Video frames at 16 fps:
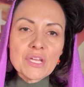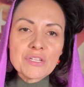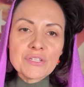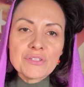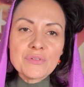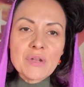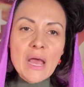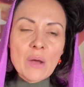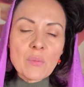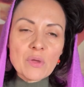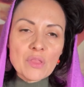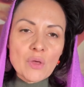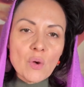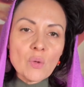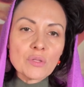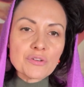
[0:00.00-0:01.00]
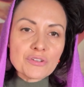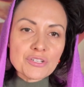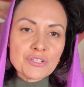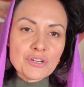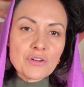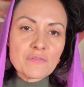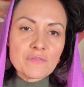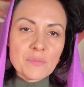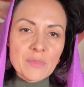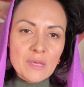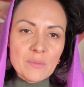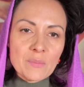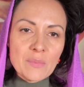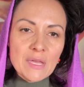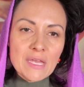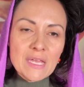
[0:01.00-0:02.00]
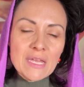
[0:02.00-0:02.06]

do not withhold your shirt from them.